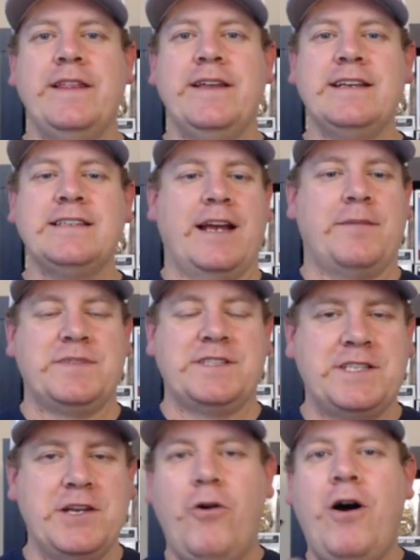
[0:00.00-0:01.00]
this and I'm
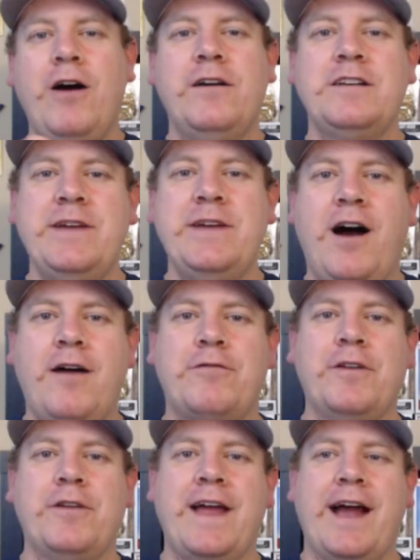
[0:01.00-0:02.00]
so honored to be
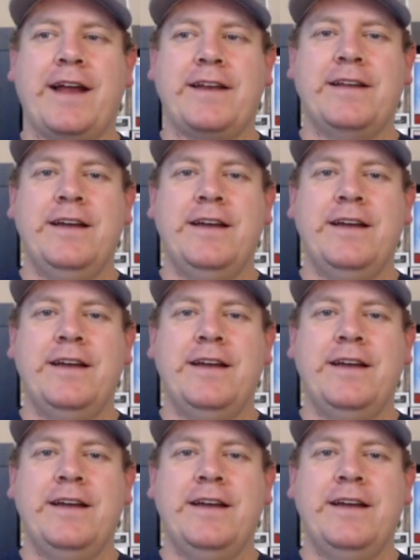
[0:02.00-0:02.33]
offered that.